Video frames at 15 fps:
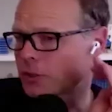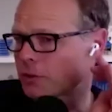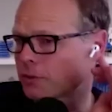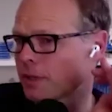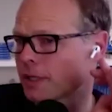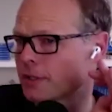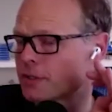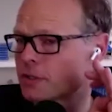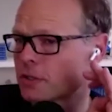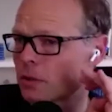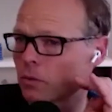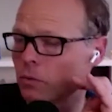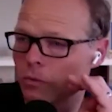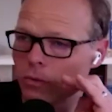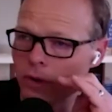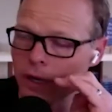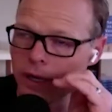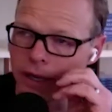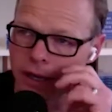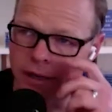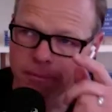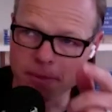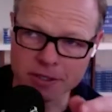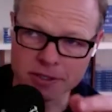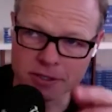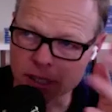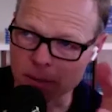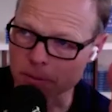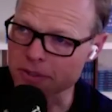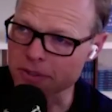thing. So I've
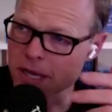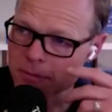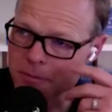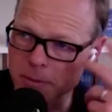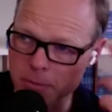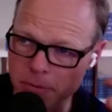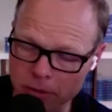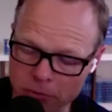mentioned a couple of times people like